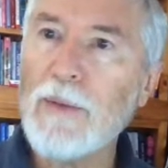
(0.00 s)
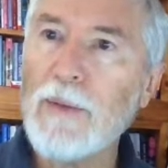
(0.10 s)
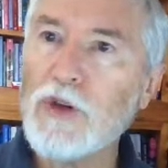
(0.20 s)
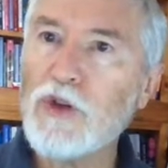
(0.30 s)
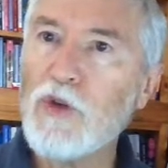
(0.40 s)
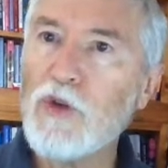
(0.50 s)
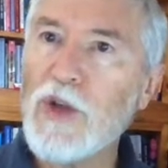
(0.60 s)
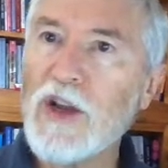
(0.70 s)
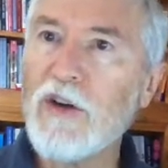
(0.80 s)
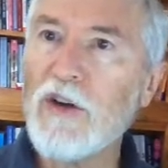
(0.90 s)
Just a
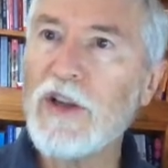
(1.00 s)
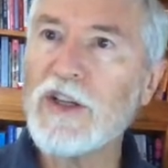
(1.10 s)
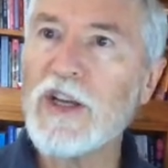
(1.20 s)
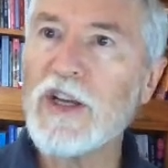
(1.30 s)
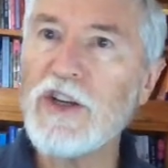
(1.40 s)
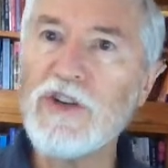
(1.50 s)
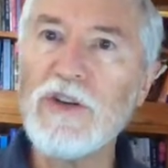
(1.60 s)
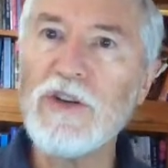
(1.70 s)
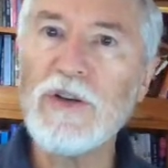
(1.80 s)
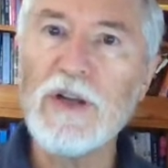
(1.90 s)
quick
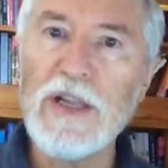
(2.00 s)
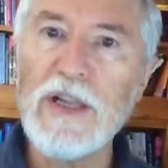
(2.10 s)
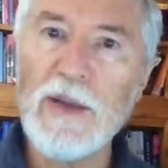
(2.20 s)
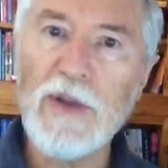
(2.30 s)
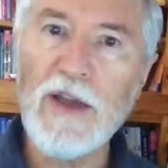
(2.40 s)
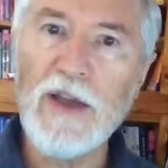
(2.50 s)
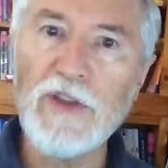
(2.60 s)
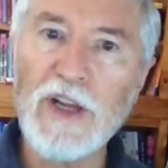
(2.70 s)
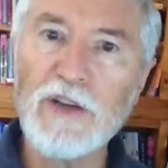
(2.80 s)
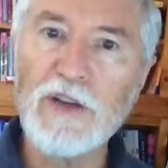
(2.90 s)
orientation. Here we have
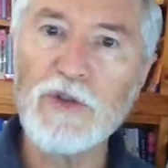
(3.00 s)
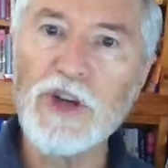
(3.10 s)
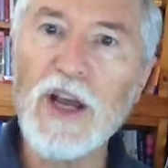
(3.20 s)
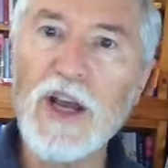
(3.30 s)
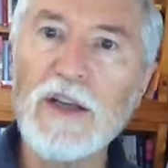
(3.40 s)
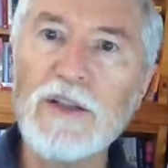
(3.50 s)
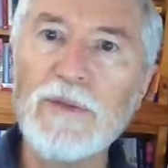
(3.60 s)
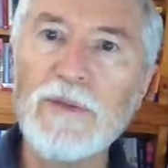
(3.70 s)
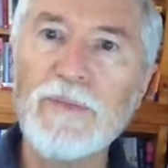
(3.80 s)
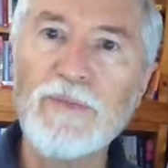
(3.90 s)
the natal chart.
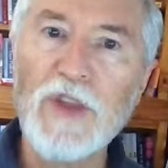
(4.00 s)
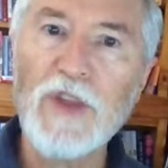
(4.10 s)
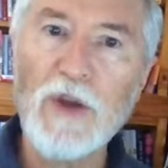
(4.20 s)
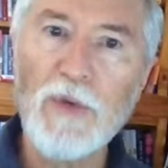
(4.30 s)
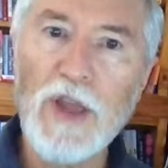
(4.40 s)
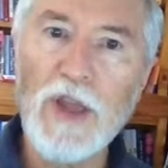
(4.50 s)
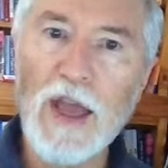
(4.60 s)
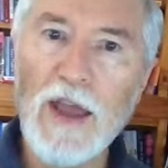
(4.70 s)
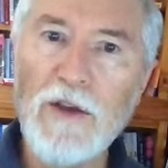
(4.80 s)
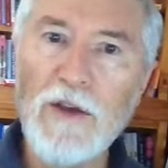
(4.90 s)
We
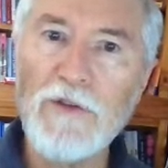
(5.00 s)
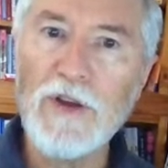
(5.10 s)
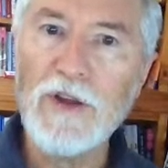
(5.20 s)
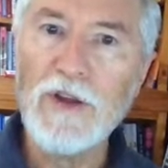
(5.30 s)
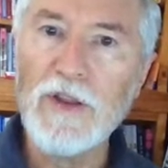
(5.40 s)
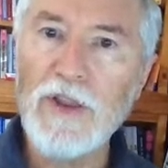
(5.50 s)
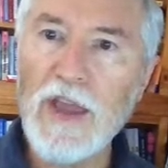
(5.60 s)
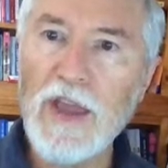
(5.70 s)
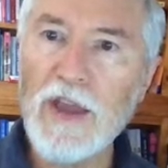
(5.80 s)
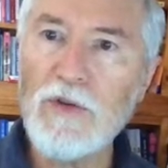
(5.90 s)
have
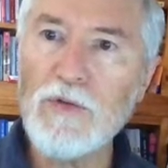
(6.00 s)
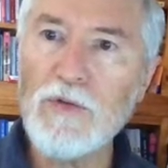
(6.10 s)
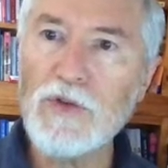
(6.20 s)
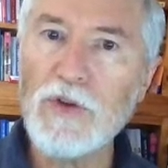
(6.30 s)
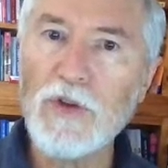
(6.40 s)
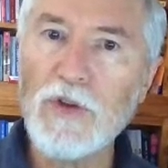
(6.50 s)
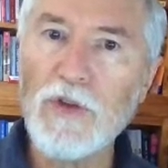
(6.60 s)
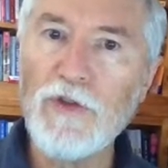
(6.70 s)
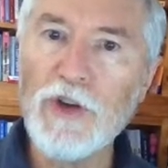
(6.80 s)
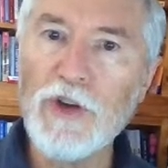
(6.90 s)
the angles,
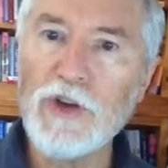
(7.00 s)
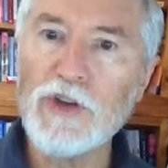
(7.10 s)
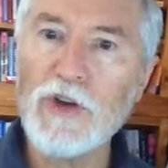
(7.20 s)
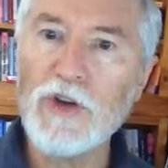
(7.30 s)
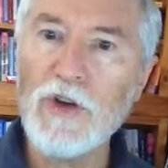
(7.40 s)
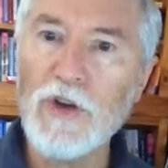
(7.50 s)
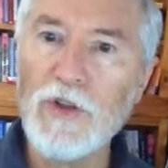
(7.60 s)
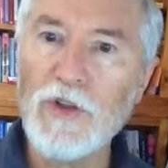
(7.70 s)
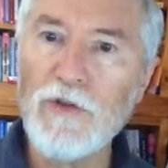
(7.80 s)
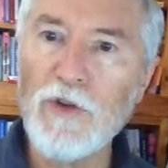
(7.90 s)
the 1st,
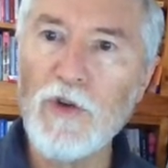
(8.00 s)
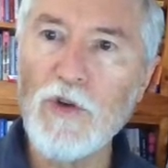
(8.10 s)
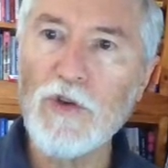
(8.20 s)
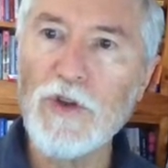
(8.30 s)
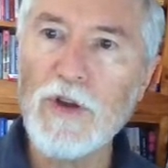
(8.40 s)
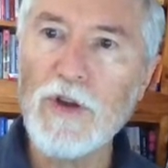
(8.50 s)
the 4th,